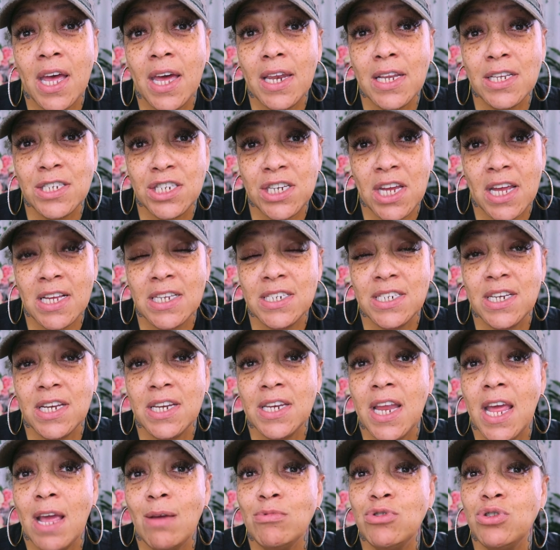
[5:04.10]
ahead and change their
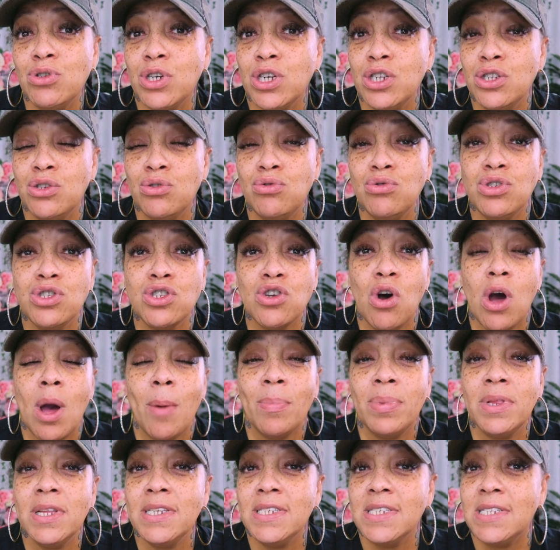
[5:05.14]
names, you can do so
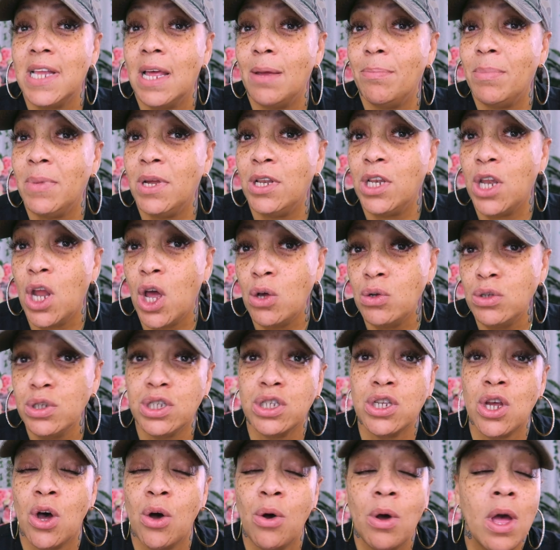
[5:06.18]
and please let me know
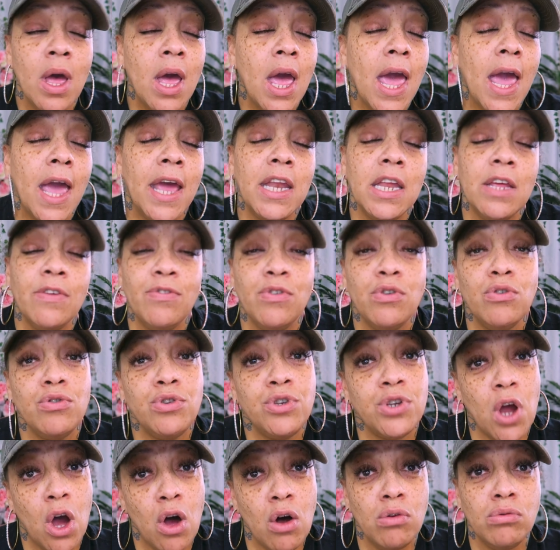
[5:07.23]
so and if you
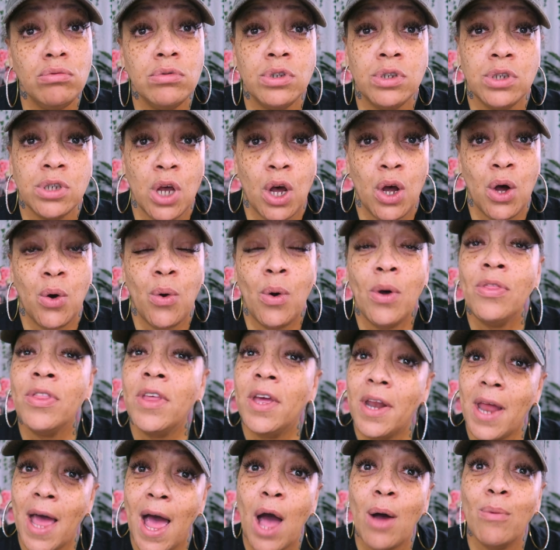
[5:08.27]
don't so,
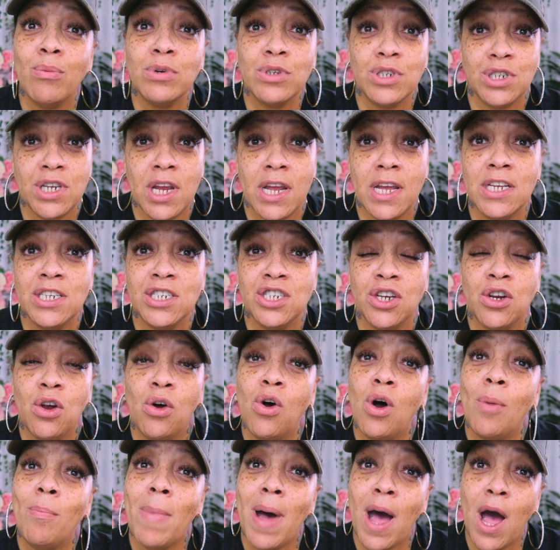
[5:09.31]
then I will change it
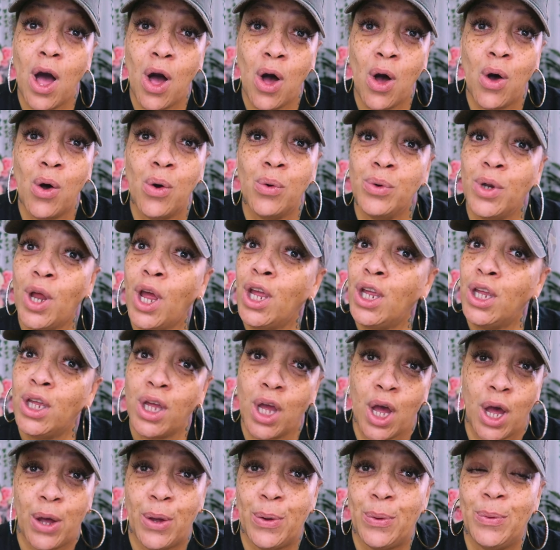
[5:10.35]
on my own,
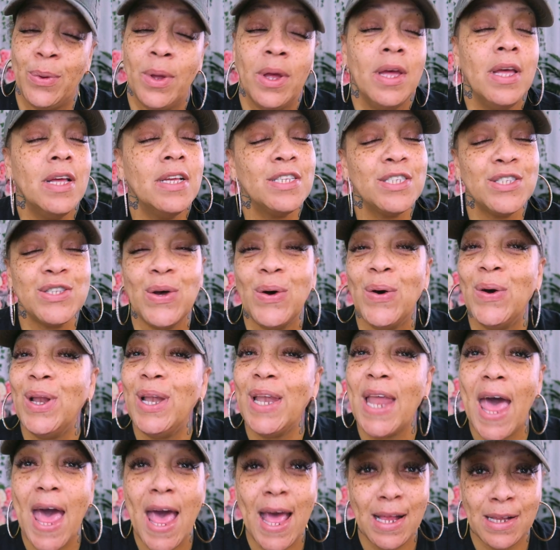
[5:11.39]
yo. So
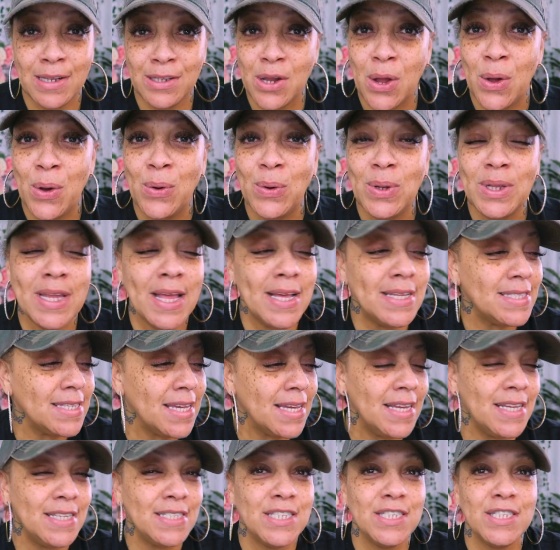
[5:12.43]
on that note, let's
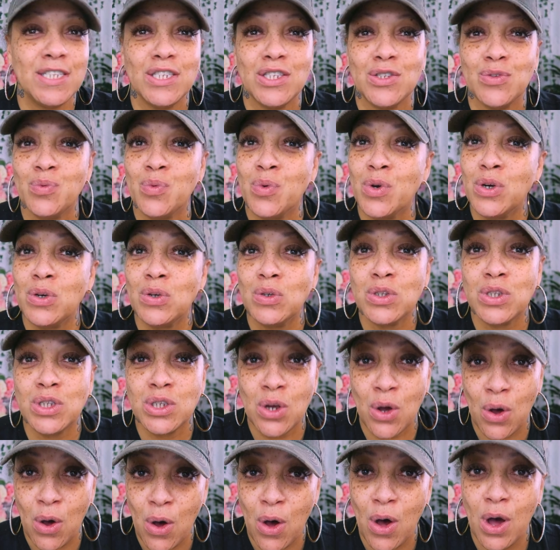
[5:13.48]
get into this real
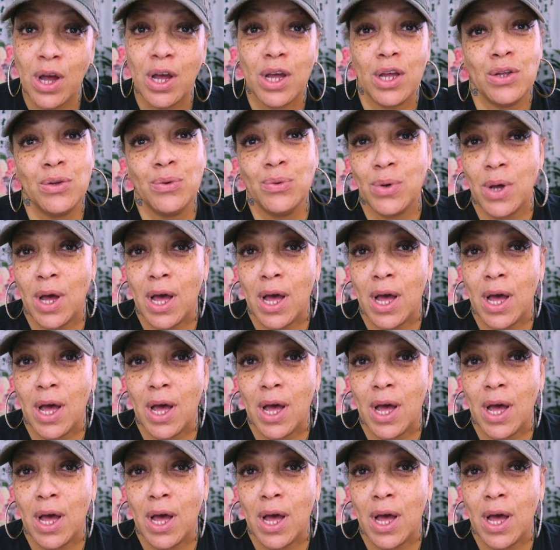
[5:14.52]
talk, you